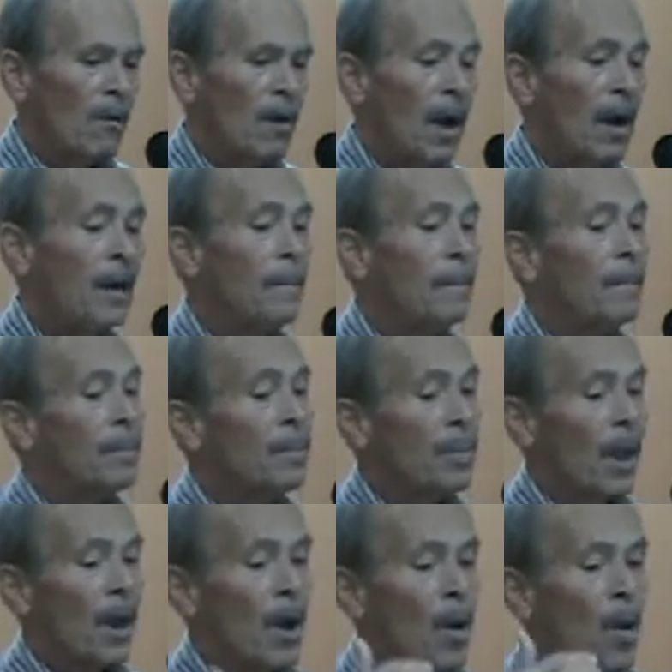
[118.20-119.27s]
Right?
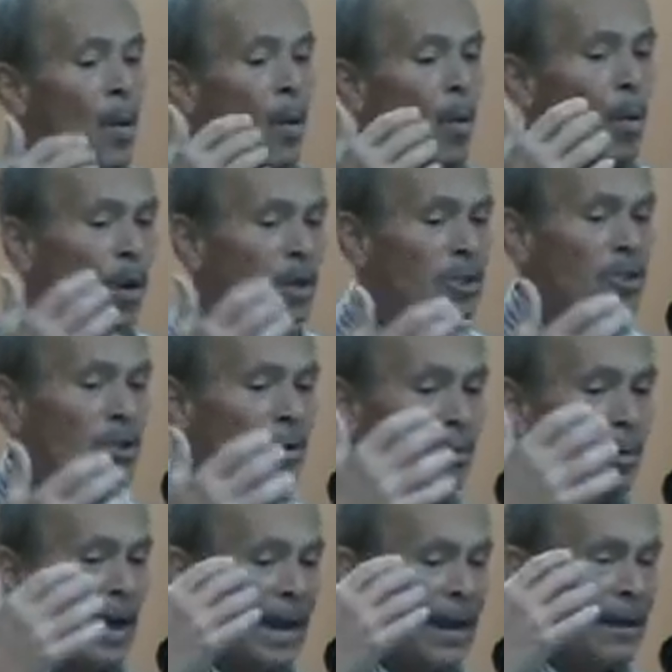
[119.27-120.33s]
Once you
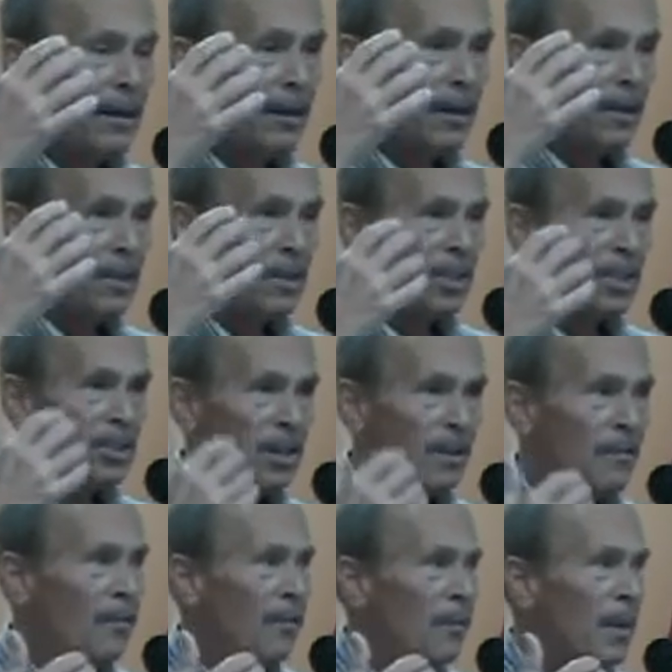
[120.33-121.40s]
get this
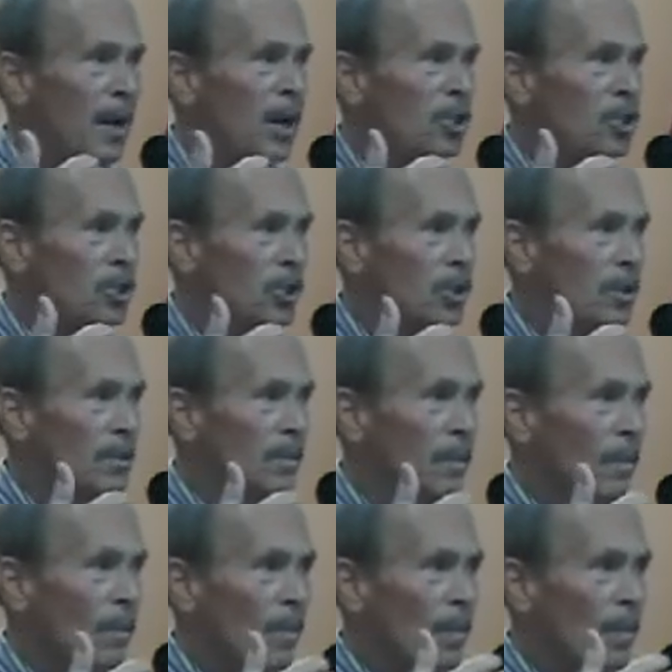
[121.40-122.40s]
information